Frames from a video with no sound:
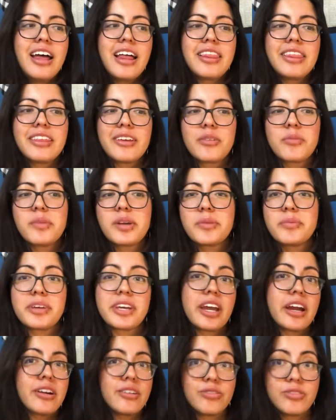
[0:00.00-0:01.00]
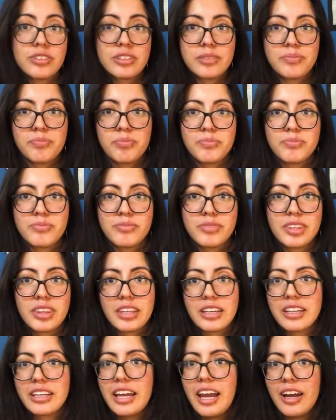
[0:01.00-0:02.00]
they don't make me care for the
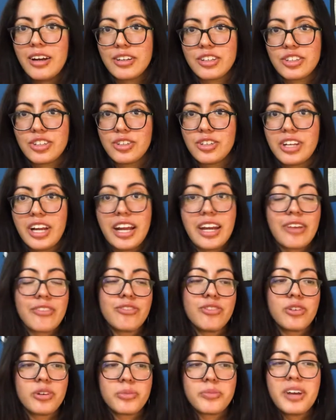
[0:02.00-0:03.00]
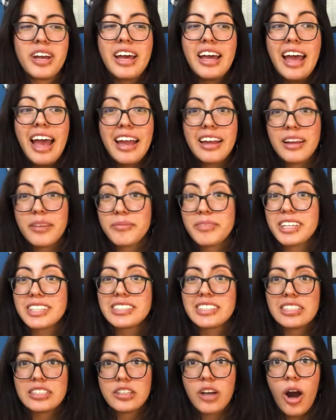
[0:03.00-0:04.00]
the character in any form and i'm
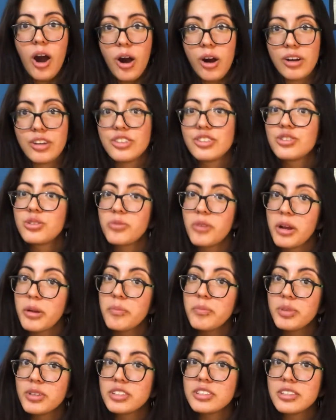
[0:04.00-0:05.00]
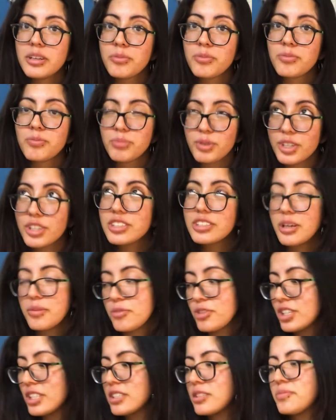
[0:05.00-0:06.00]
guessing it's hard to write book, sum- book
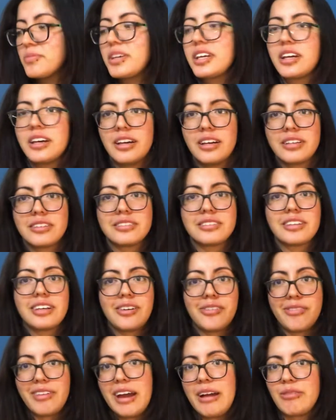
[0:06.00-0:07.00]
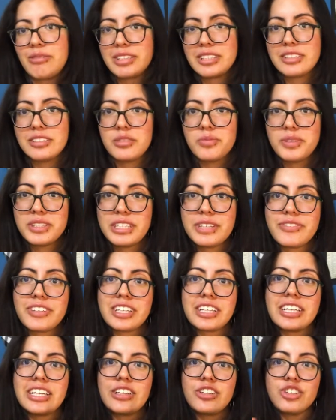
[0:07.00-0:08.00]
summaries because of that reason
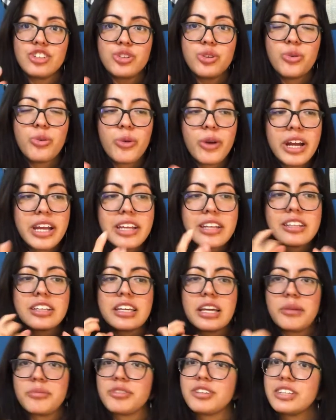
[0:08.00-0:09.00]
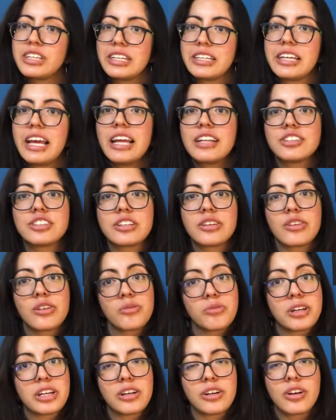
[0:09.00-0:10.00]
specifically you're trying to capture the attention of the
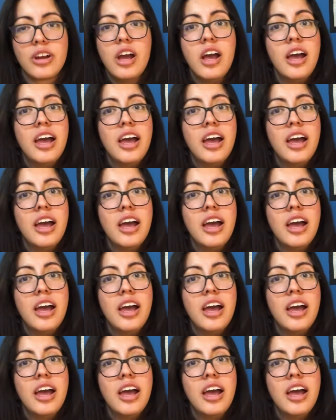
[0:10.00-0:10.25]
reader